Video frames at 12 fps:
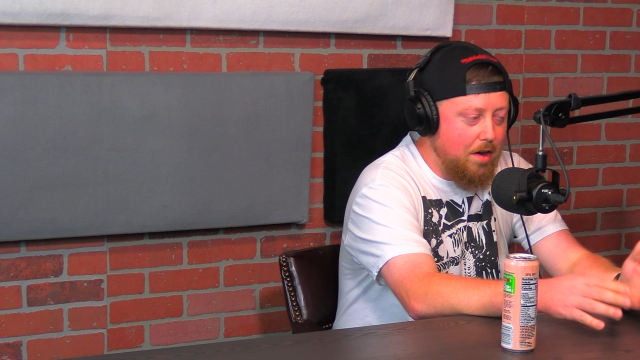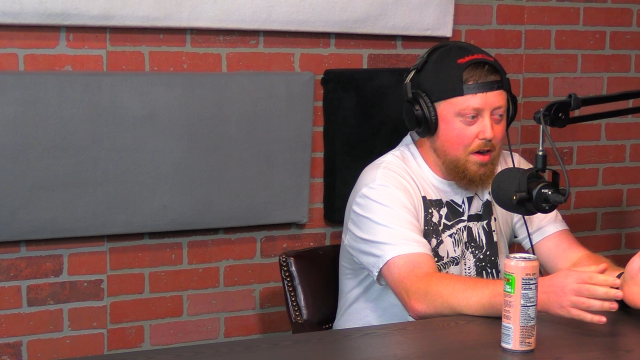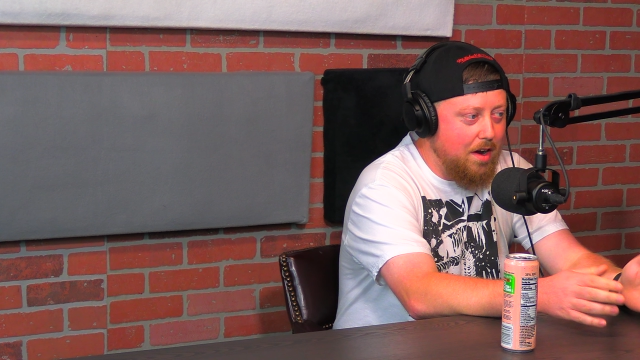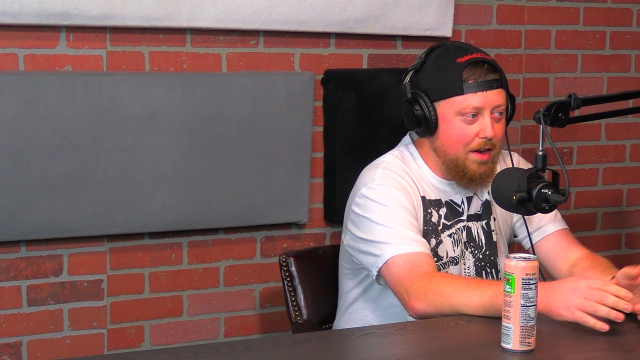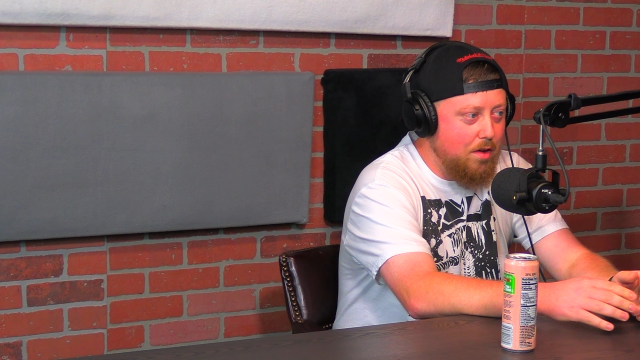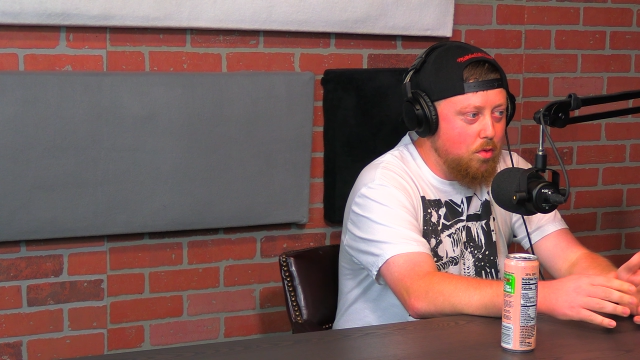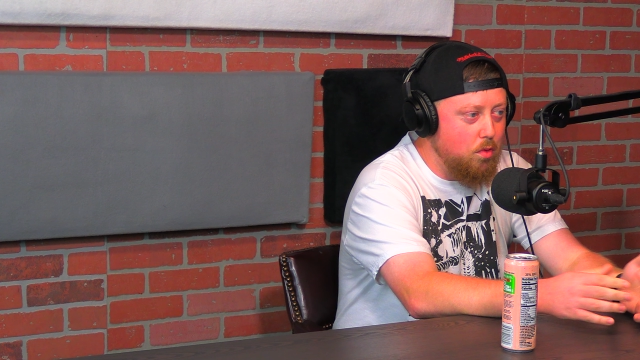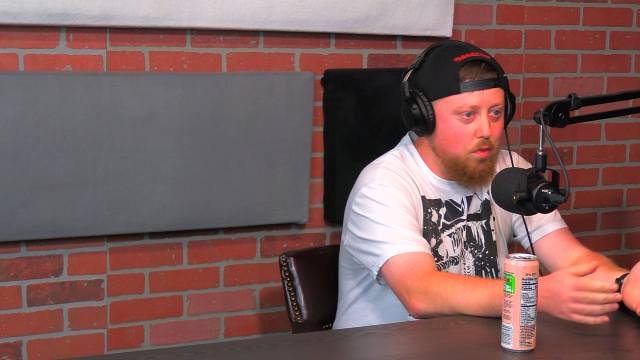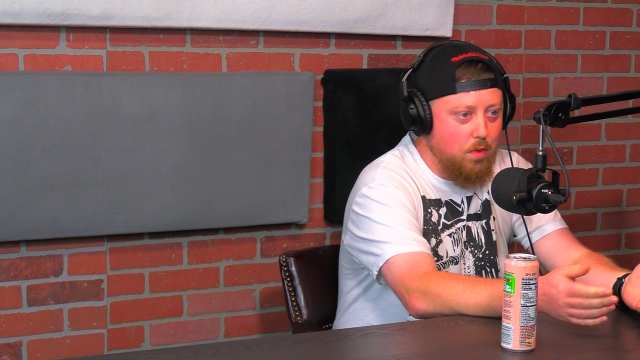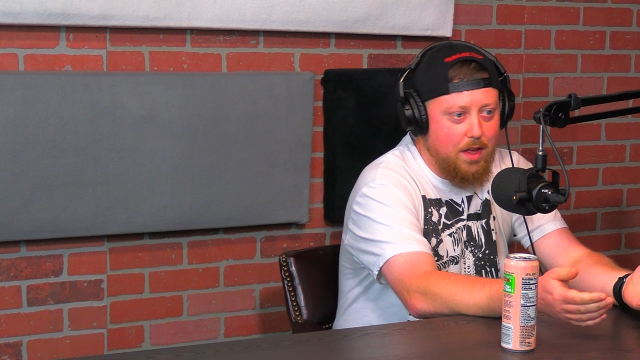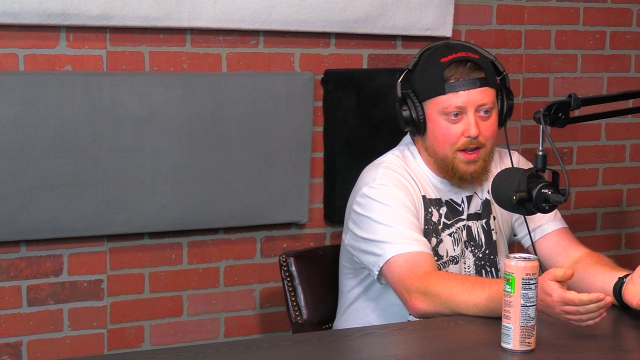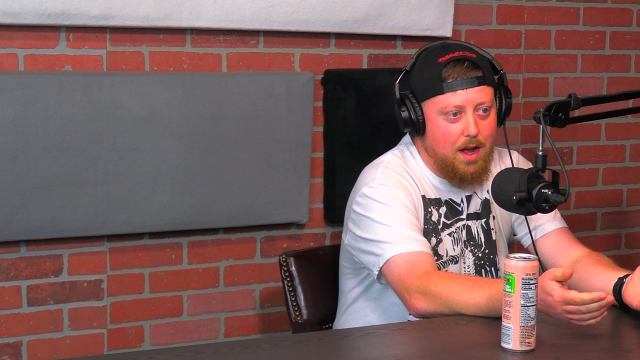all right,
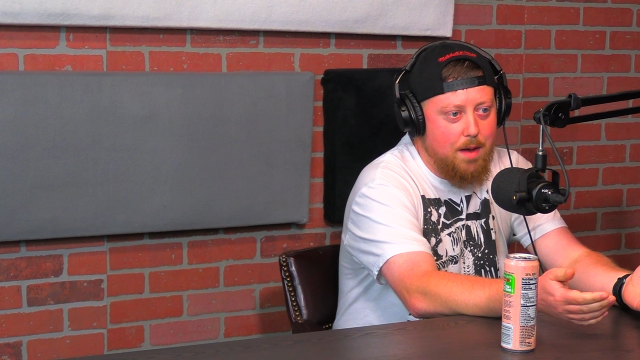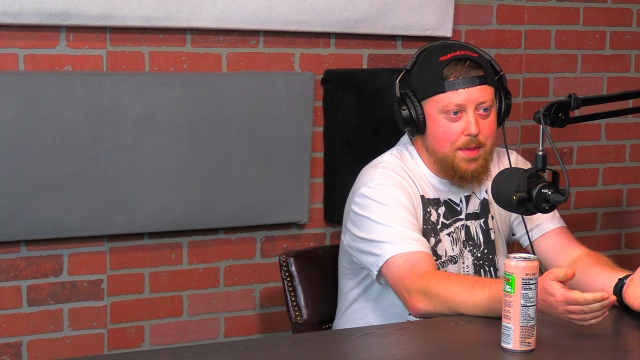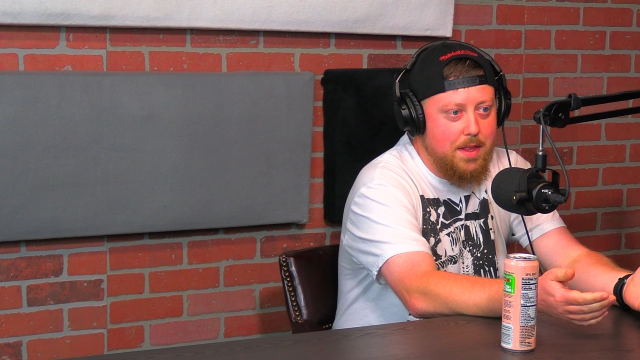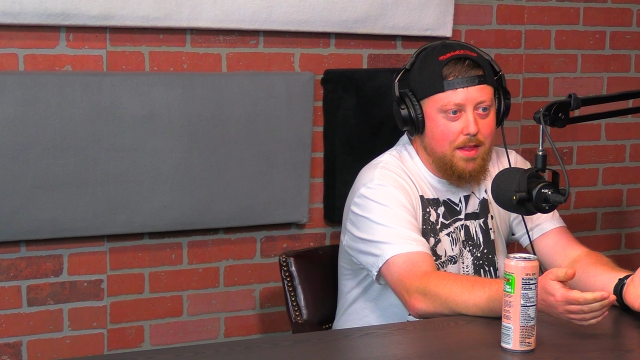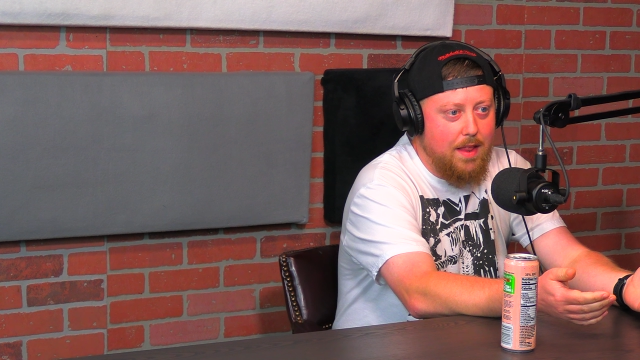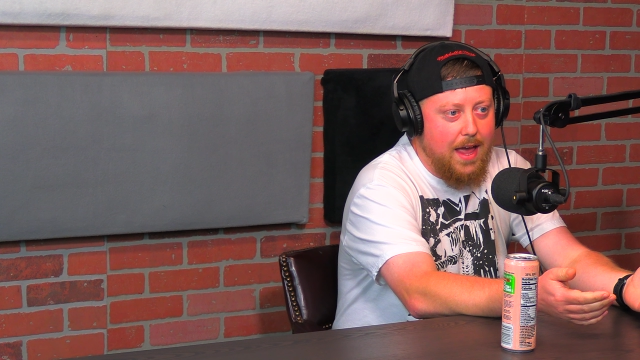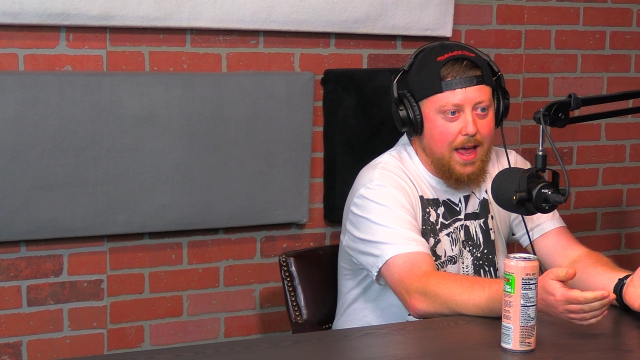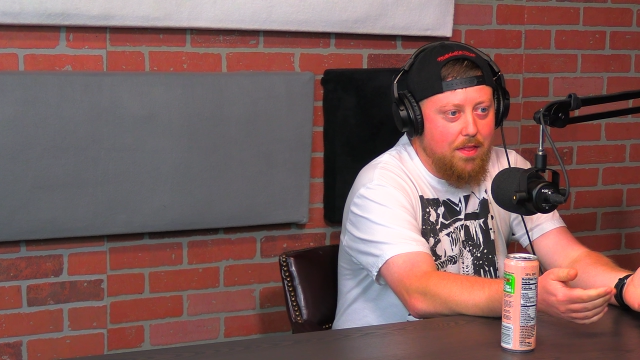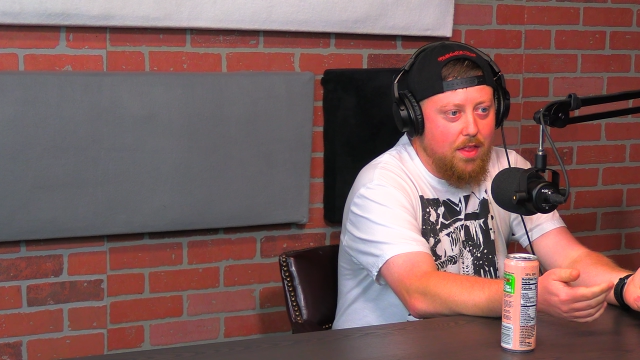cool, like I'm into that.